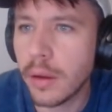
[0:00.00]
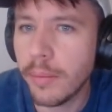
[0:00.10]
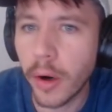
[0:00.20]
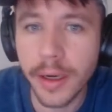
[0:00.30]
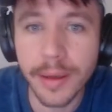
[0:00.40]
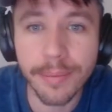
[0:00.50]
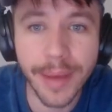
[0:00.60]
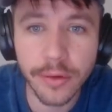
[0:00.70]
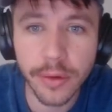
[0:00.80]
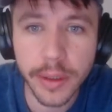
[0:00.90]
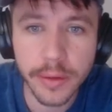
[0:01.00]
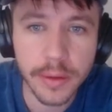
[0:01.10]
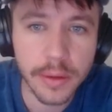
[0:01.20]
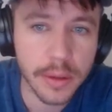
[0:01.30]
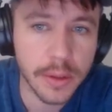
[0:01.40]
Marketing
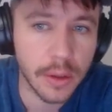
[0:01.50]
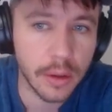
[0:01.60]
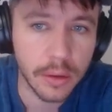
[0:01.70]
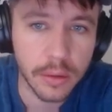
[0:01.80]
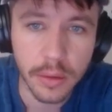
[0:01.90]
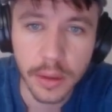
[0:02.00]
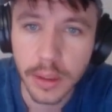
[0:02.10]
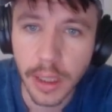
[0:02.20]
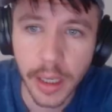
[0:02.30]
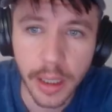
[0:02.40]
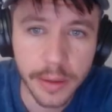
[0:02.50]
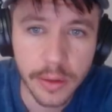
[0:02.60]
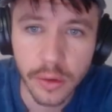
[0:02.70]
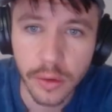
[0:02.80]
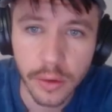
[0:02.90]
metrics. So
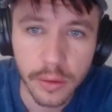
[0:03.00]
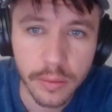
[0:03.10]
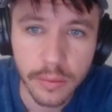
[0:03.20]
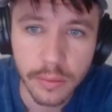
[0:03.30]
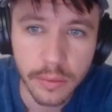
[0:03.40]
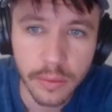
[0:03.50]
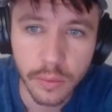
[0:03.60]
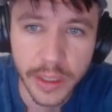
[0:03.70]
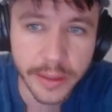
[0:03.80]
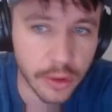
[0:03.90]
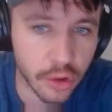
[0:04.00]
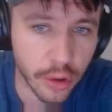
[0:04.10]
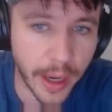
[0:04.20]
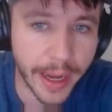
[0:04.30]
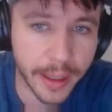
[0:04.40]
these are ways to
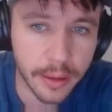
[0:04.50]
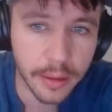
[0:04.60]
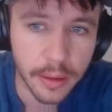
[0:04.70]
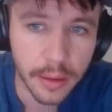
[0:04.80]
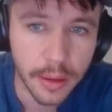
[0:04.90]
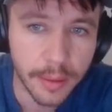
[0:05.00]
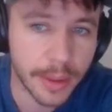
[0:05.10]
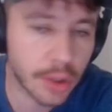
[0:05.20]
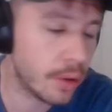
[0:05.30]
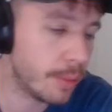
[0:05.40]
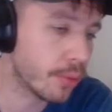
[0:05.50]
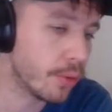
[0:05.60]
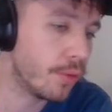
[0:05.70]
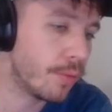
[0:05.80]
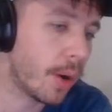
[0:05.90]
track, measure, and
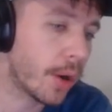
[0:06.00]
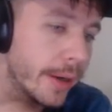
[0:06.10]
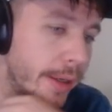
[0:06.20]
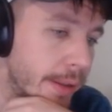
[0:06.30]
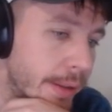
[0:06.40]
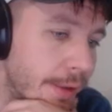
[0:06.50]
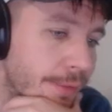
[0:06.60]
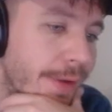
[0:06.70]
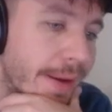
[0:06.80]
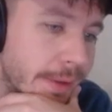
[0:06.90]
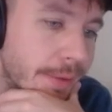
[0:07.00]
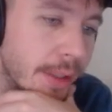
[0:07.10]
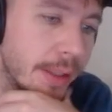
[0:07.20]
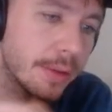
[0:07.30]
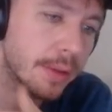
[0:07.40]
improve marketing
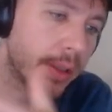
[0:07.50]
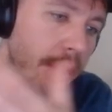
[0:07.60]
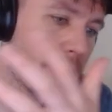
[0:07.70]
effectiveness.